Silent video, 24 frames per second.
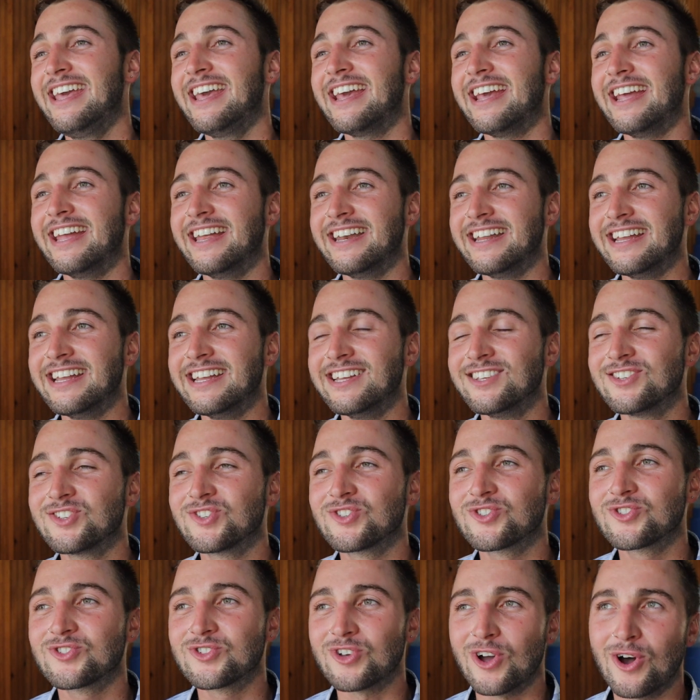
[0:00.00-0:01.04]
It is
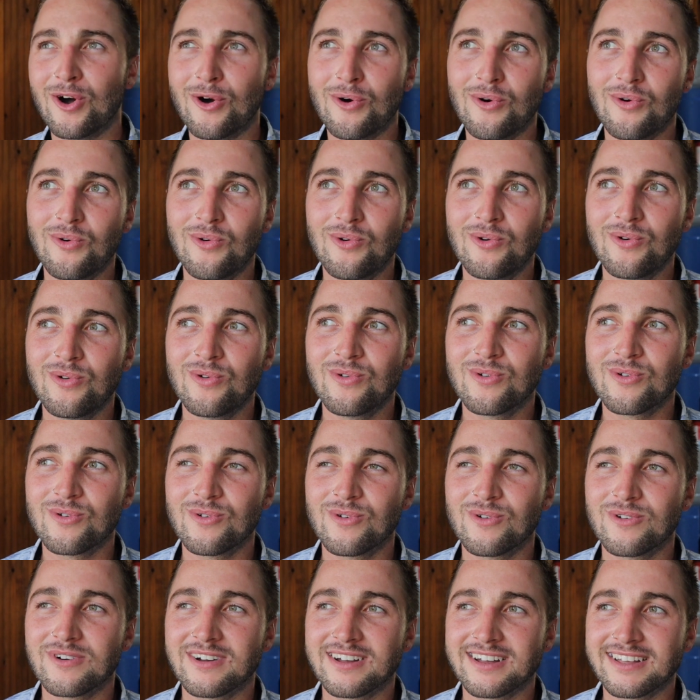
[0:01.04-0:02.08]

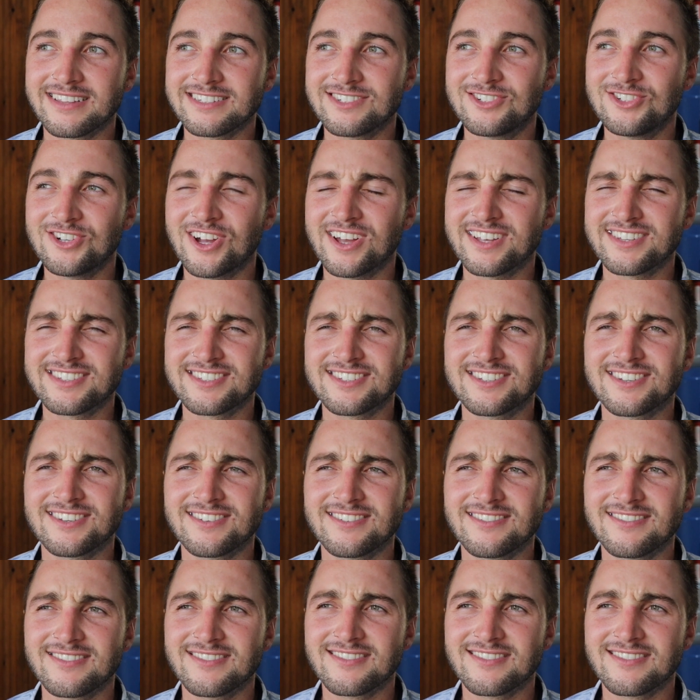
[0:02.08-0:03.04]
so just